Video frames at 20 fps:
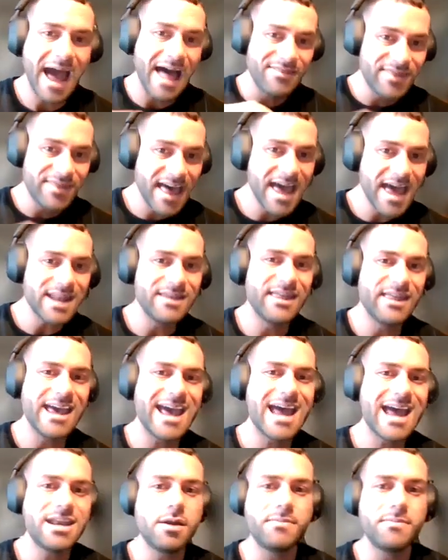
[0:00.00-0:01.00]
And then
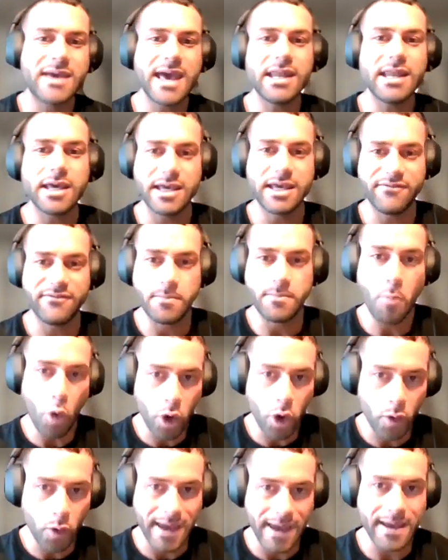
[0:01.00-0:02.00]
they end up gaining even
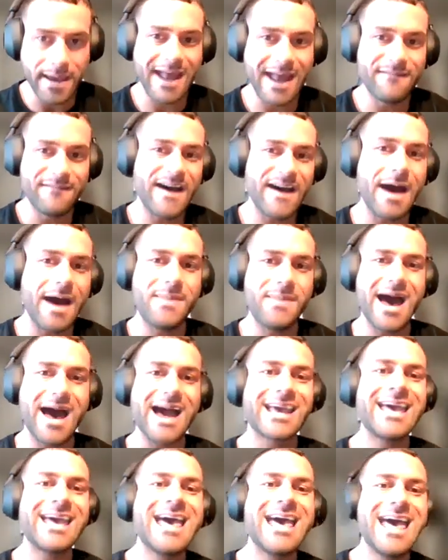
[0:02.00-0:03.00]
more weight and fat
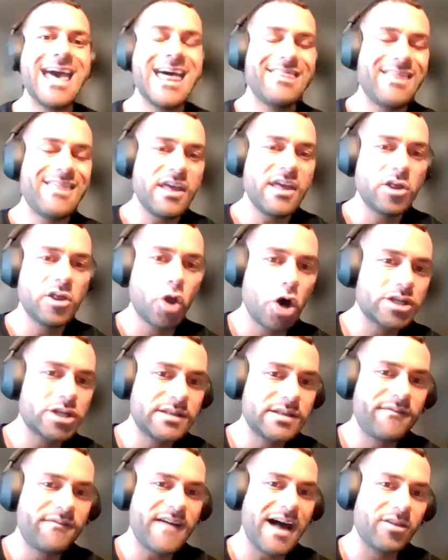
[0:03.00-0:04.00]
back than they
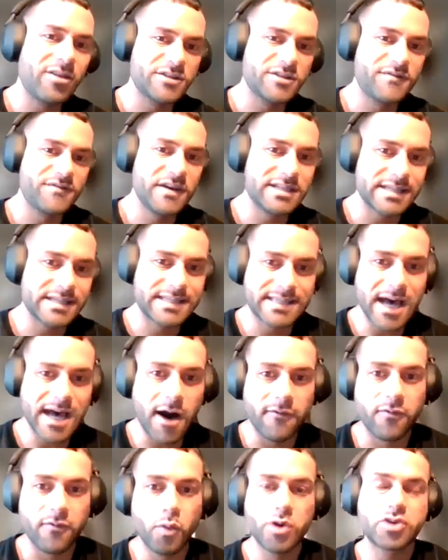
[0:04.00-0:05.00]
lost in the fat loss phase
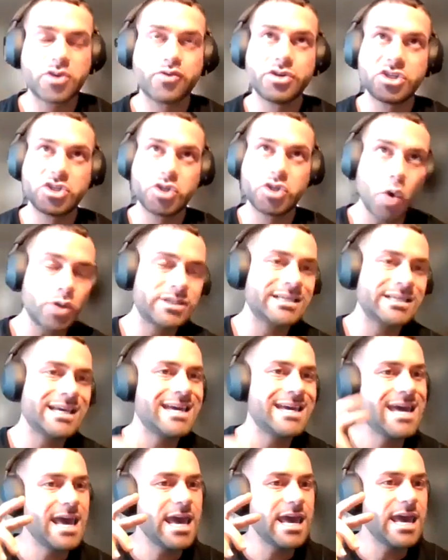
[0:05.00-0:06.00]
itself, which results
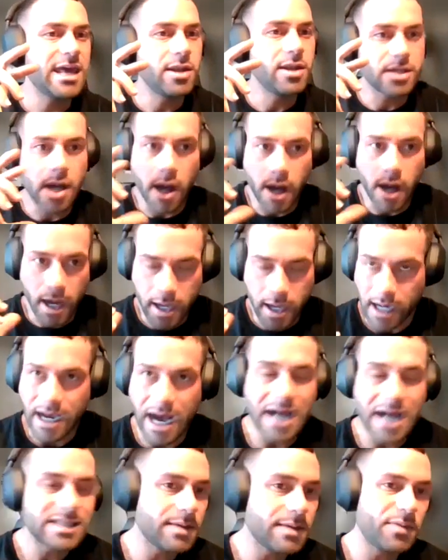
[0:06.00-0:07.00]
in a
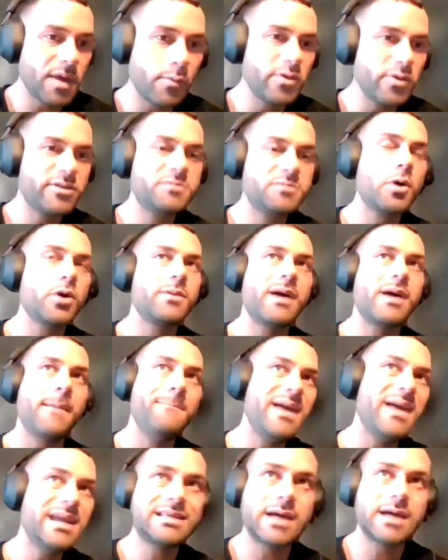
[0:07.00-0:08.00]
concept that we've spoken
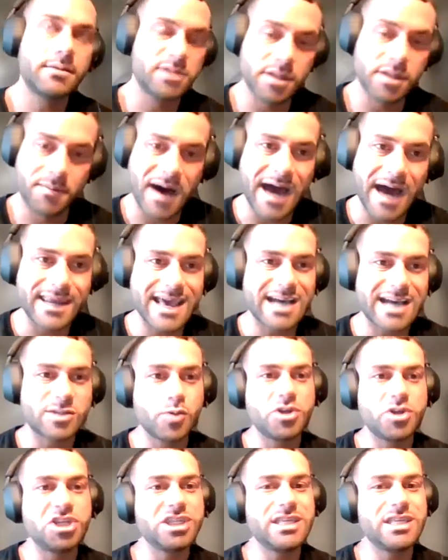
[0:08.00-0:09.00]
about many times on the
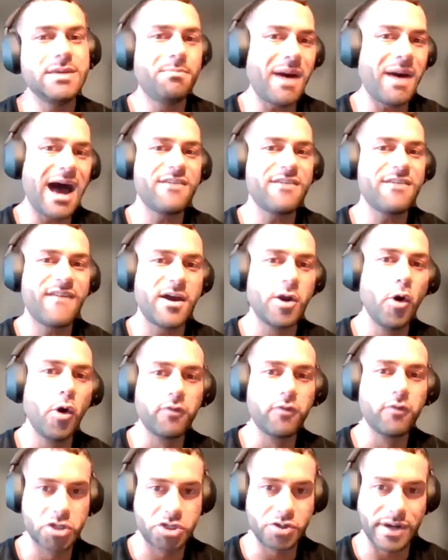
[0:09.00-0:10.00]
podcast, which is the body fat
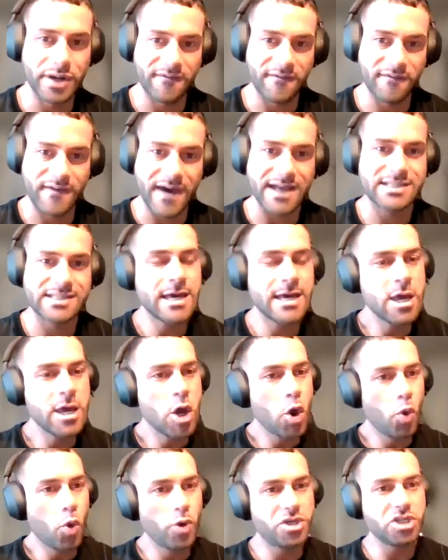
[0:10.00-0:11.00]
overshooting effect,
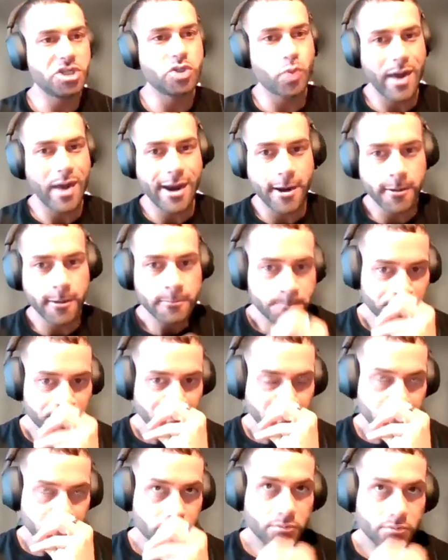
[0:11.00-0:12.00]
which is where
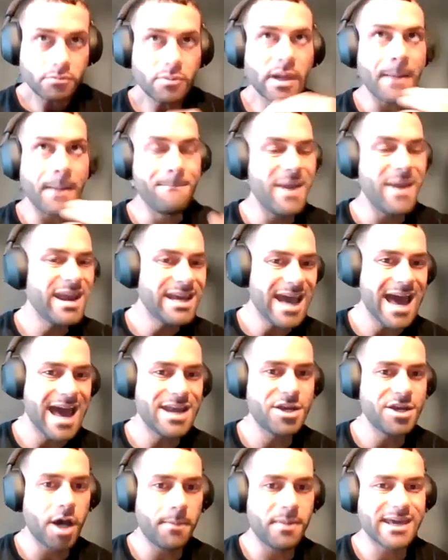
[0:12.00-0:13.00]
many
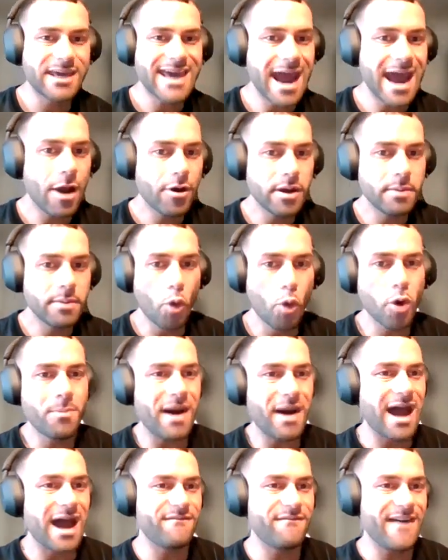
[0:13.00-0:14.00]
end up carrying more
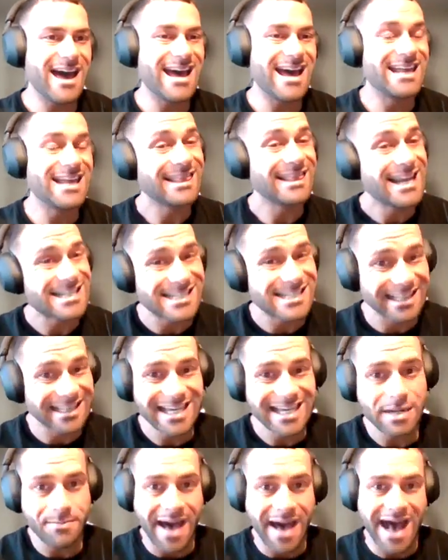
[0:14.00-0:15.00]
body fat and less
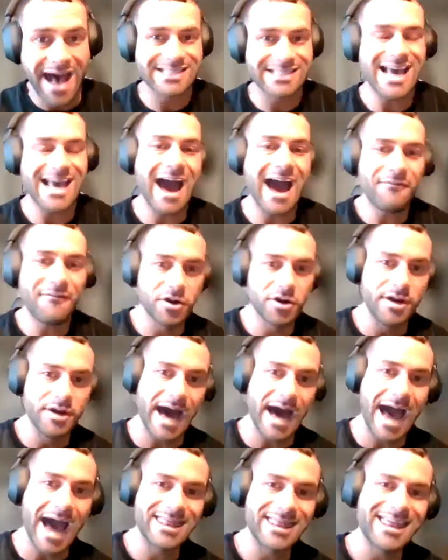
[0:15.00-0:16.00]
lean mass after a
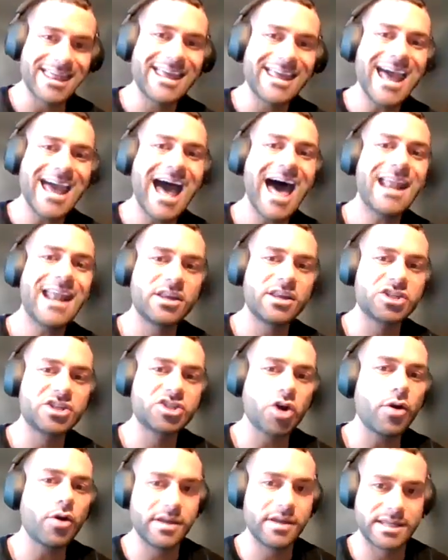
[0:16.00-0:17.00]
diet than they had at the
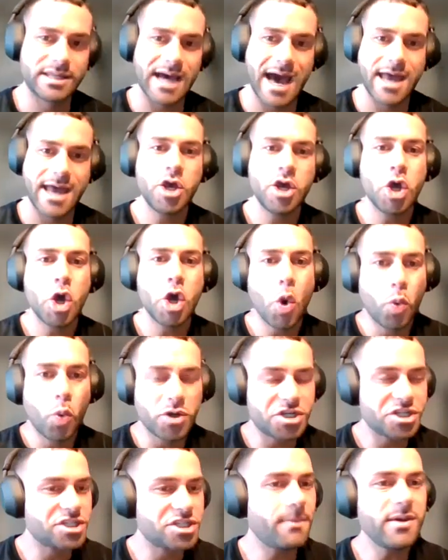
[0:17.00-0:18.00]
start of the diet,
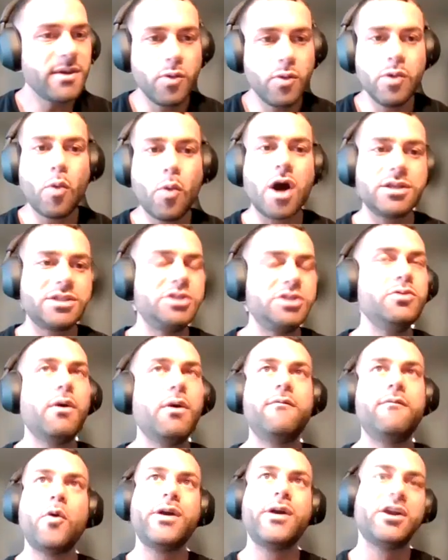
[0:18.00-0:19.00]
which is something we want to
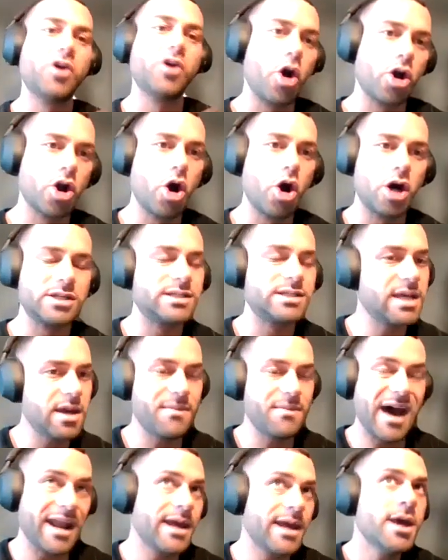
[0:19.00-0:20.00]
avoid at all costs.
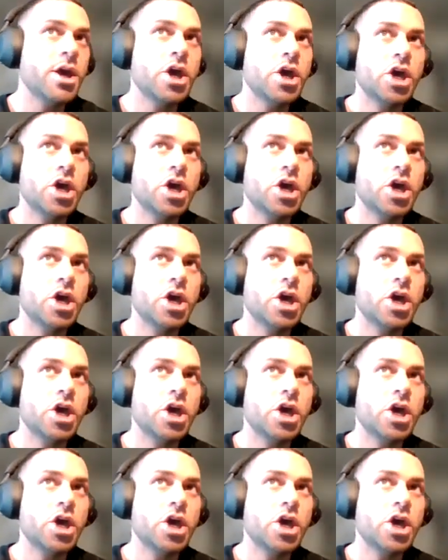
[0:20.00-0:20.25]
Think about it.